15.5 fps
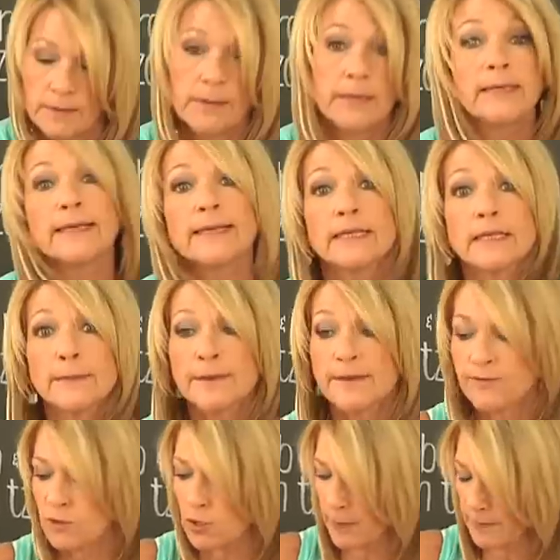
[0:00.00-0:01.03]
A little bit
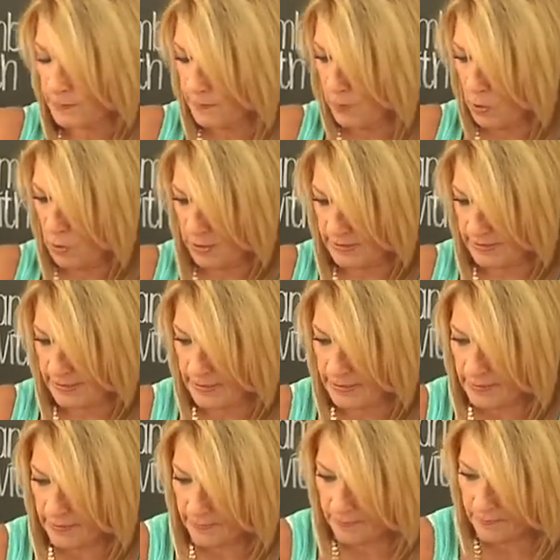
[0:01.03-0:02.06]
of chopped
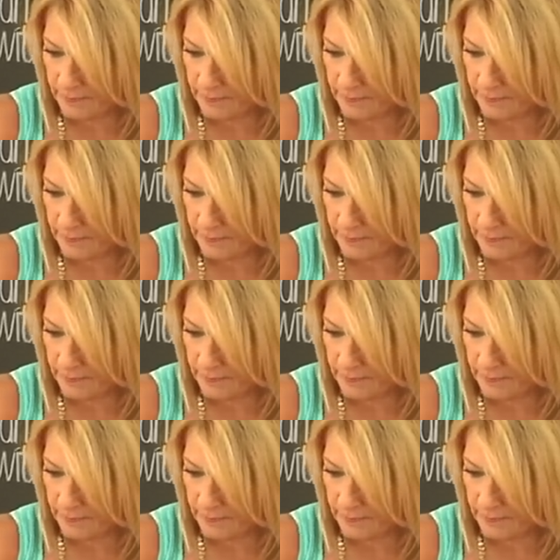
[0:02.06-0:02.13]
parsley.